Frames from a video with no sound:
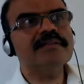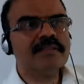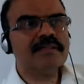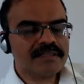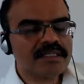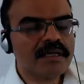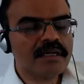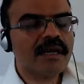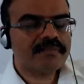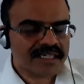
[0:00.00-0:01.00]

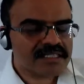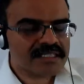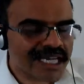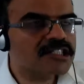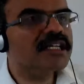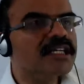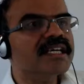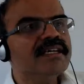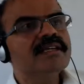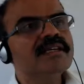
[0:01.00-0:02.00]
that is actually
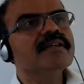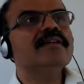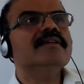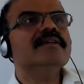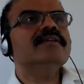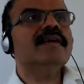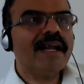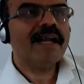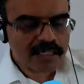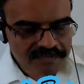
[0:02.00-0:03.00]

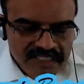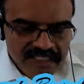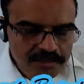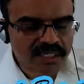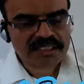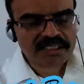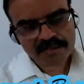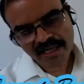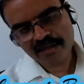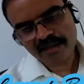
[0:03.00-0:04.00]
end of this month,
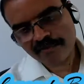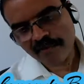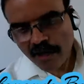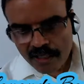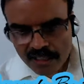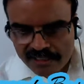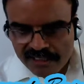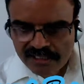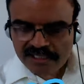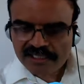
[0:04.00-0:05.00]
end of
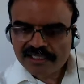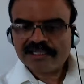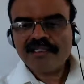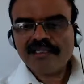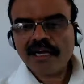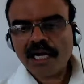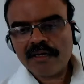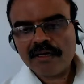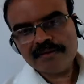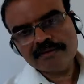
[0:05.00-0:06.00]
August,
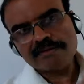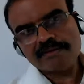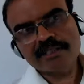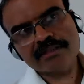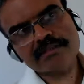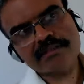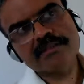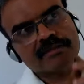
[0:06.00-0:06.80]
this